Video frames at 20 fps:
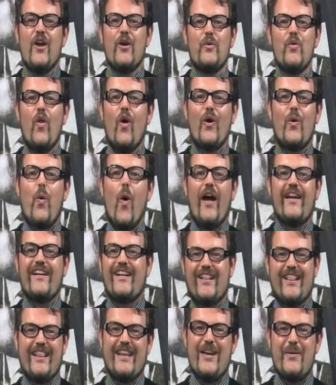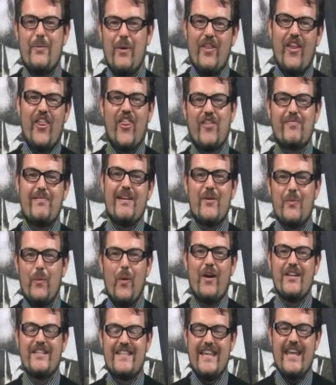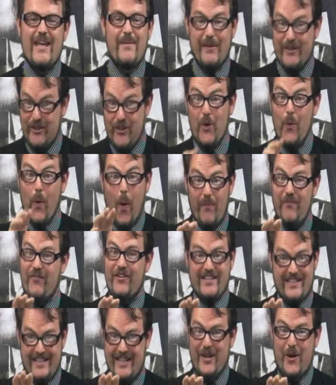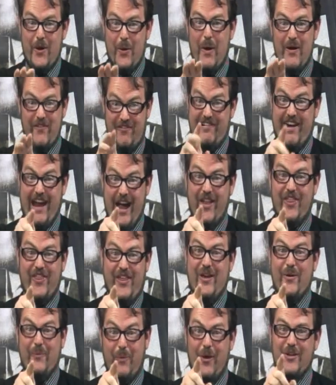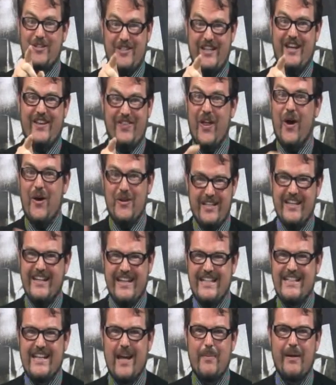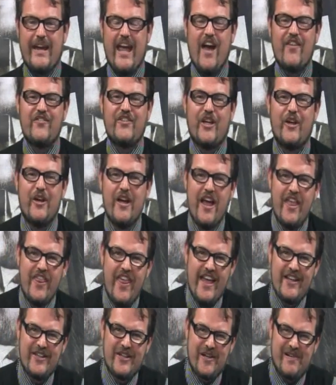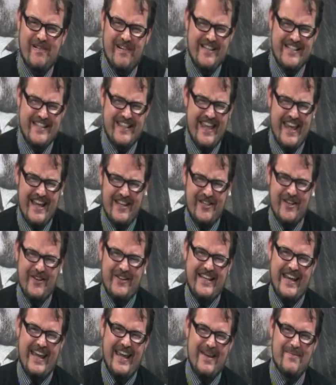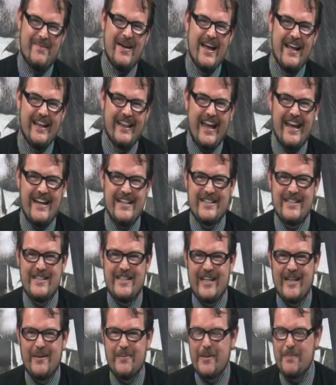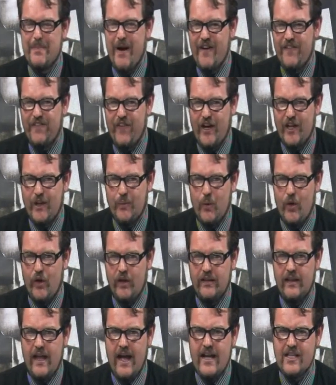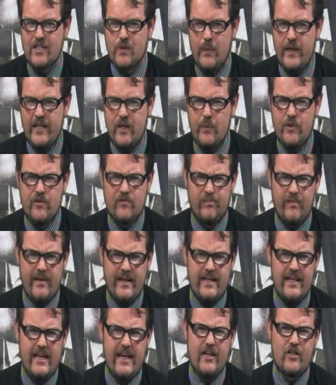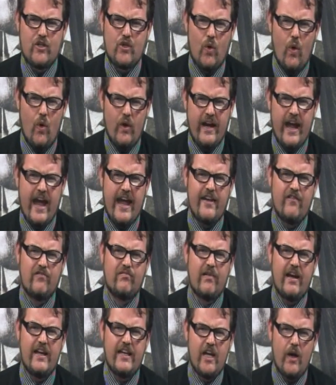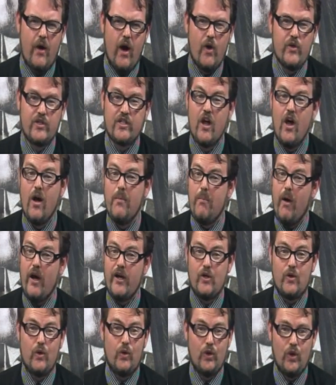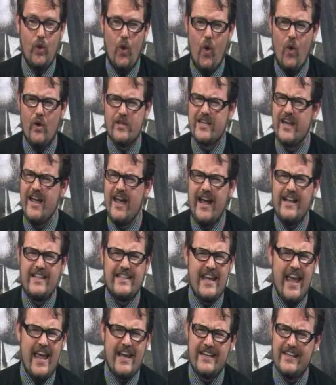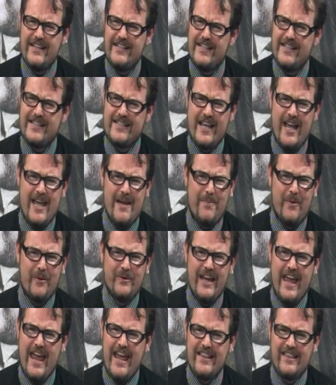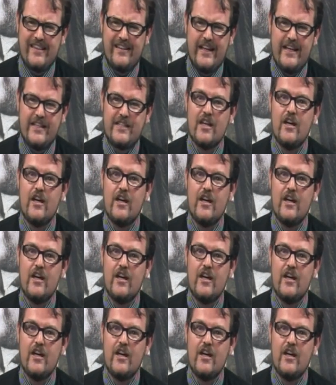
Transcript: Not quite clear what the threat was there, but you obviously, whoever out there watching it knows that he's coming after you. Thank you, Chris. Thank you, Cam. Ladies and gentlemen, to my final word. Last week it was Redneck Talk Hate radio host Michael Laws attacking disabled athletes.